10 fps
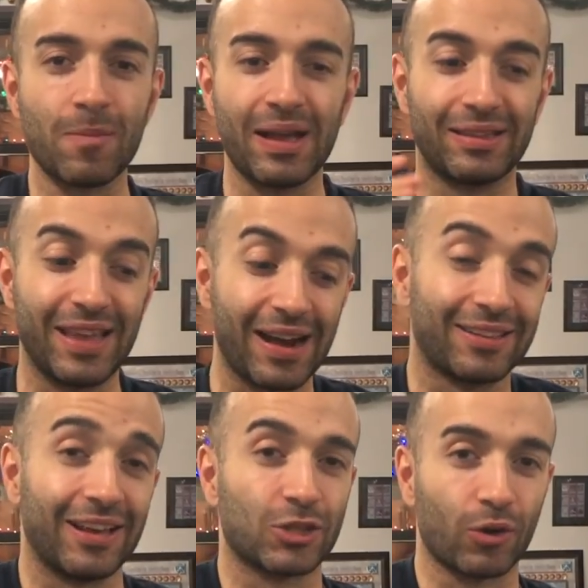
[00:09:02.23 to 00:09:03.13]
be a deck
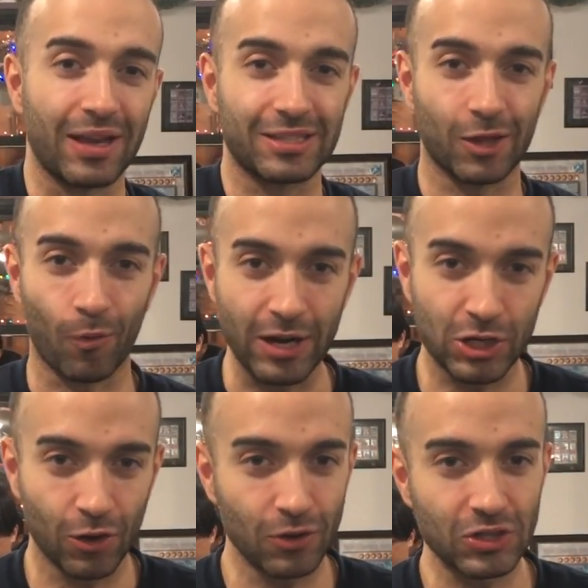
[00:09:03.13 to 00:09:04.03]
list showcasing the
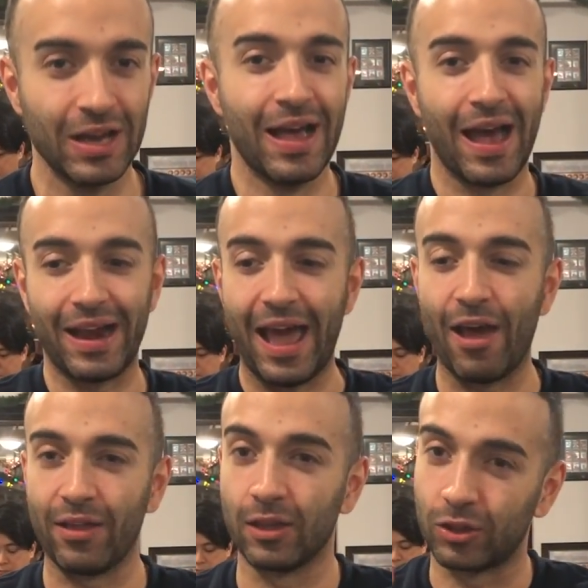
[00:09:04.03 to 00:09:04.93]
ratios and,
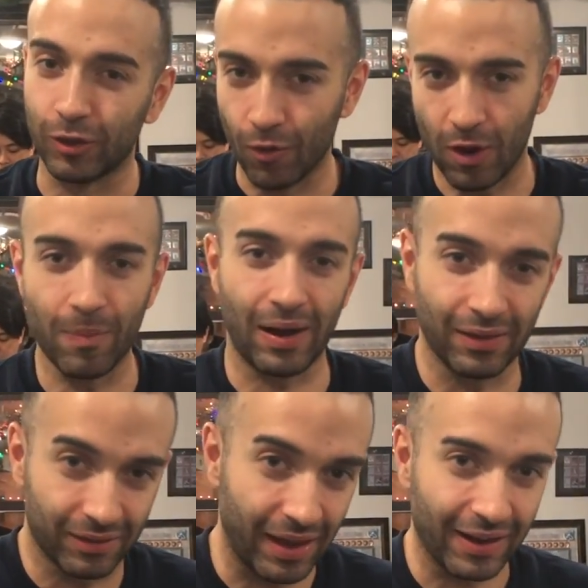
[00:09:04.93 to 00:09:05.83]
and the theory behind
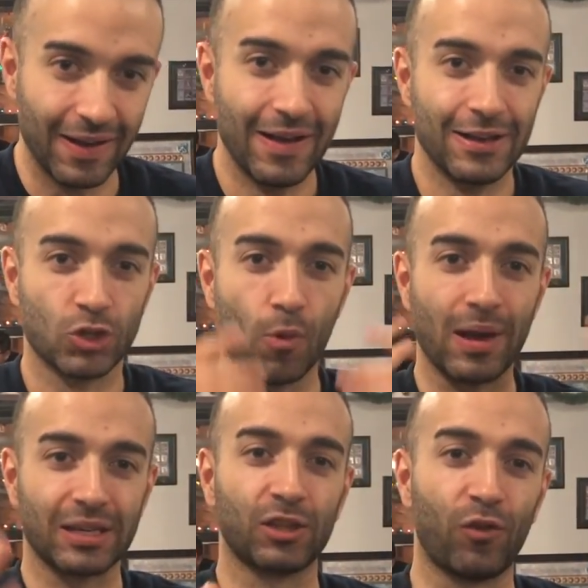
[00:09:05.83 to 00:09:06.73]
the deck. So hope you
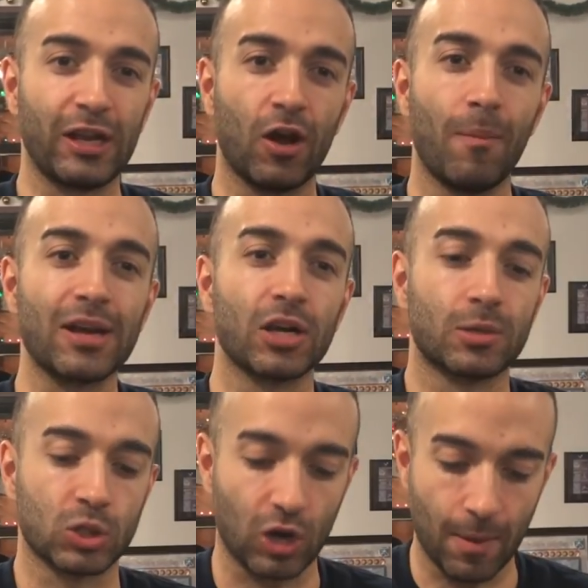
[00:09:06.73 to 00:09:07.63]
guys liked the video. Make sure to
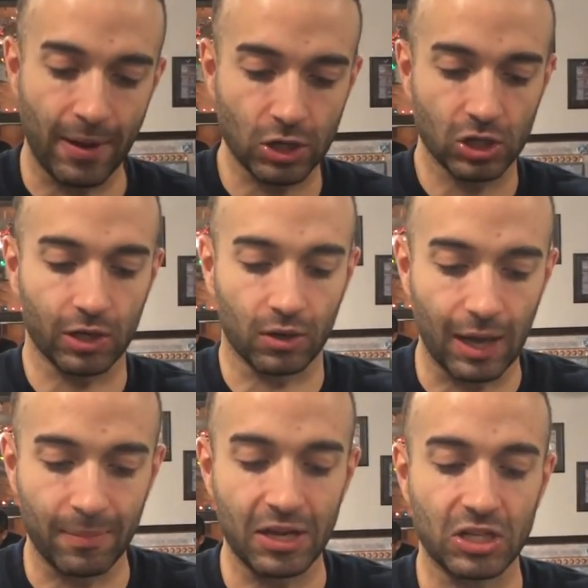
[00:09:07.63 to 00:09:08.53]
subscribe. Make sure to check out
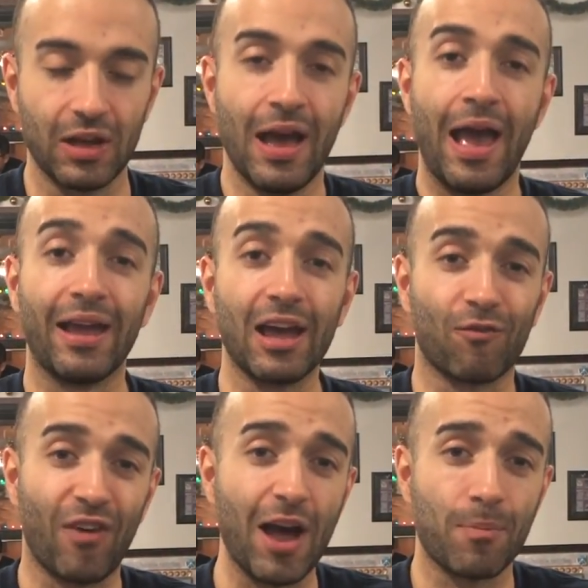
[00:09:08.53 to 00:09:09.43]
Game Nation. You
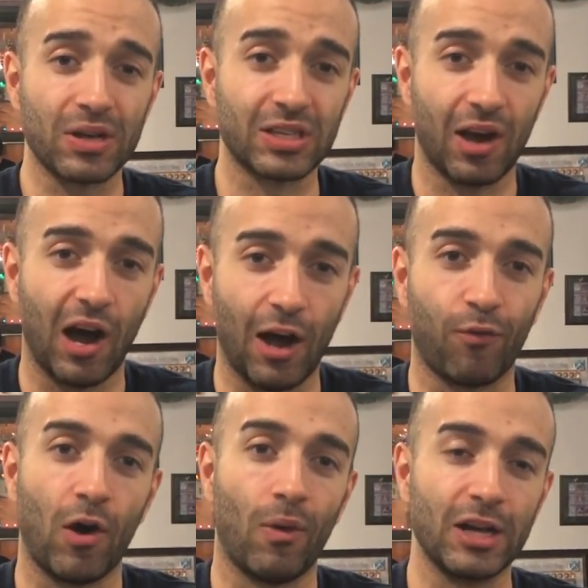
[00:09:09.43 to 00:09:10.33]
get 5% off
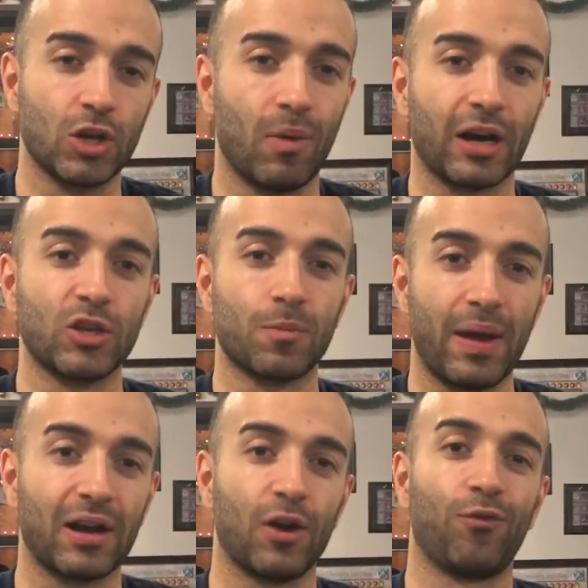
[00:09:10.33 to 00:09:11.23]
on YGO Mark using
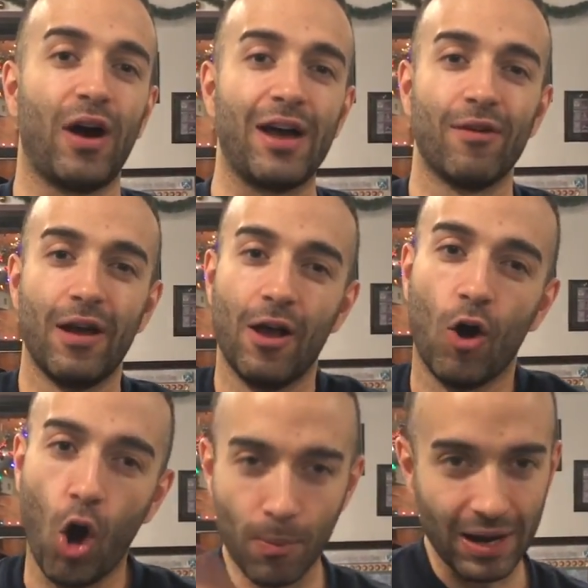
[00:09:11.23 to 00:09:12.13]
Pendgod 5.
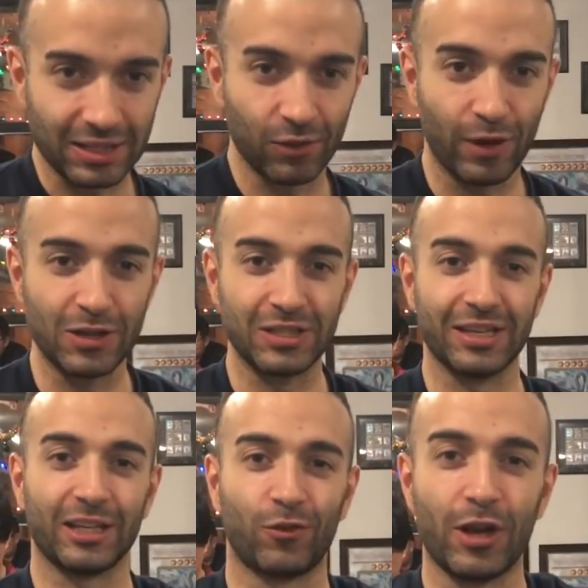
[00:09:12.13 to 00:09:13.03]
Hope you guys like the video. See you guys
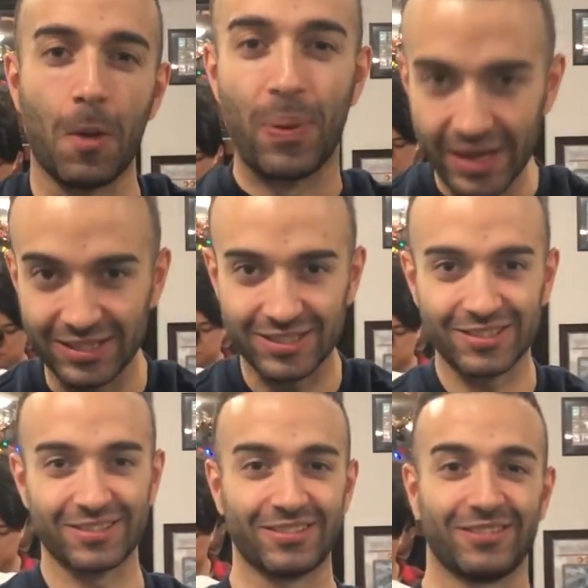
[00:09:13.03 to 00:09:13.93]
next video. Peace.